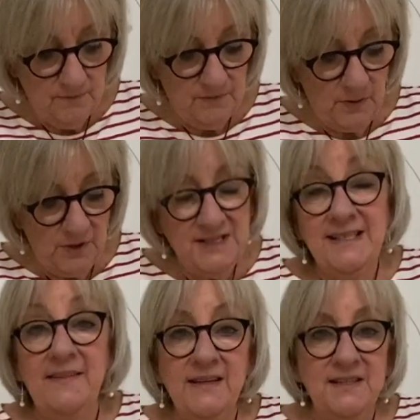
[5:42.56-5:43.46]
Now I'm going to
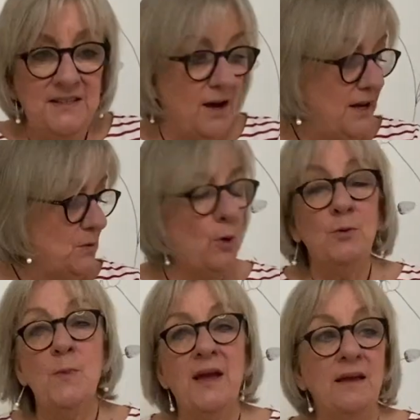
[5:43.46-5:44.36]
set that aside while we
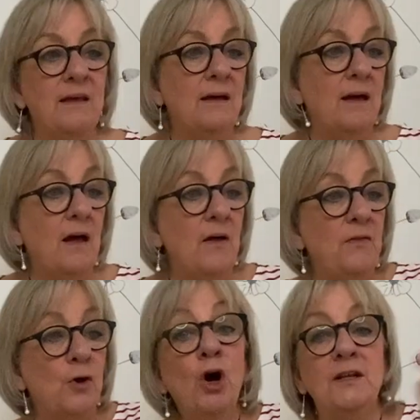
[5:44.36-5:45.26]
make the
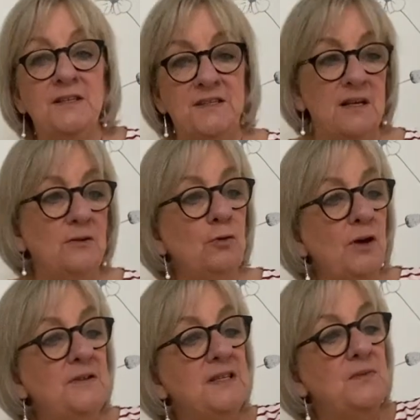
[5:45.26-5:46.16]
collars. You'll
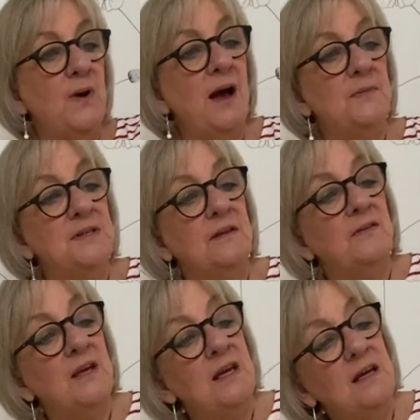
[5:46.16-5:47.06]
notice perhaps that
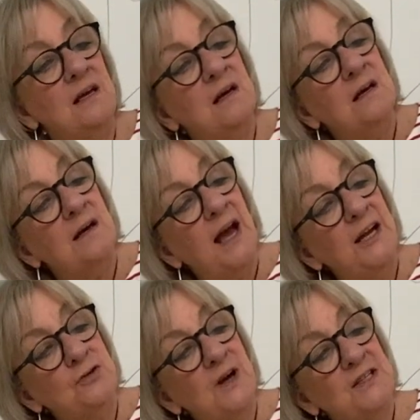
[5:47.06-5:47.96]
the
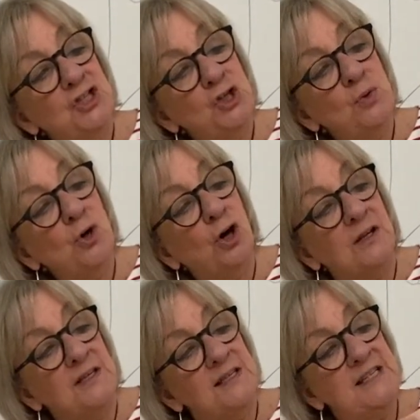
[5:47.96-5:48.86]
angel has two
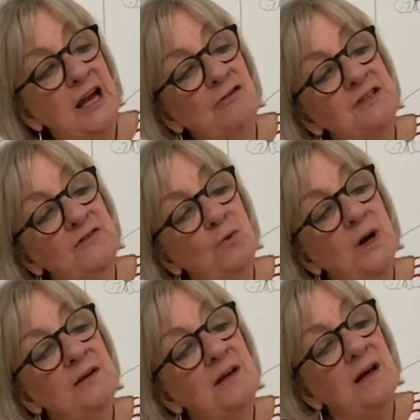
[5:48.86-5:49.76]
collars, a decorative
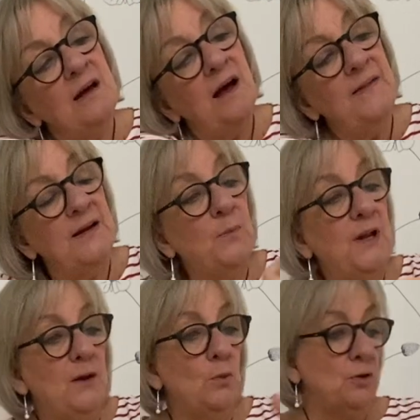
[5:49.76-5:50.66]
one and then a
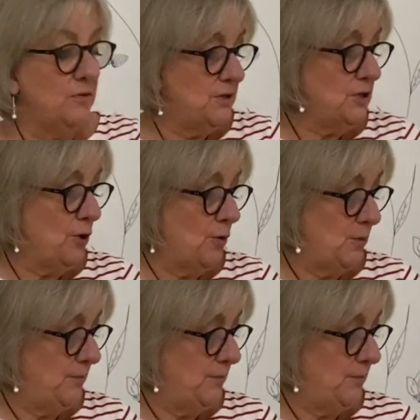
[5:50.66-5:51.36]
plain one on the top.